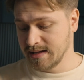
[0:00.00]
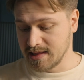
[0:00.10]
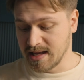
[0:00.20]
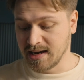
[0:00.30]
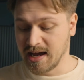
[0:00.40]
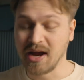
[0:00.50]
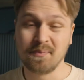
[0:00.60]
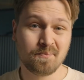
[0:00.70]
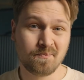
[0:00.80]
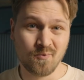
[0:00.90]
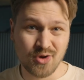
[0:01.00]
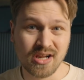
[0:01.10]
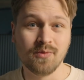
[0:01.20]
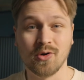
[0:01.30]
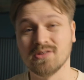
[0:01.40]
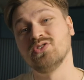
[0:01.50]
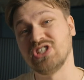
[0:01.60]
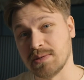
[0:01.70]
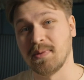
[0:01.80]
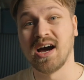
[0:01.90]
then I really wouldn't
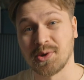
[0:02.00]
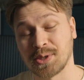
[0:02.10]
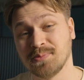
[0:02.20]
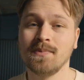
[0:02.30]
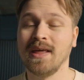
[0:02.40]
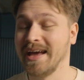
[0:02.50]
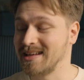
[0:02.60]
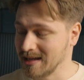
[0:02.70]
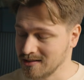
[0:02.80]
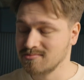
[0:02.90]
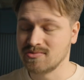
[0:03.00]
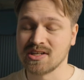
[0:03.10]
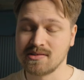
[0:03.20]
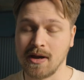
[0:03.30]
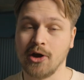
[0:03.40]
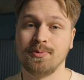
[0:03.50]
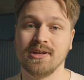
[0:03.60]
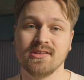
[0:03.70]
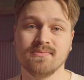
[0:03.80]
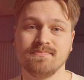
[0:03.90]
cheap out. Again, just my
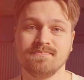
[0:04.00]
opinion.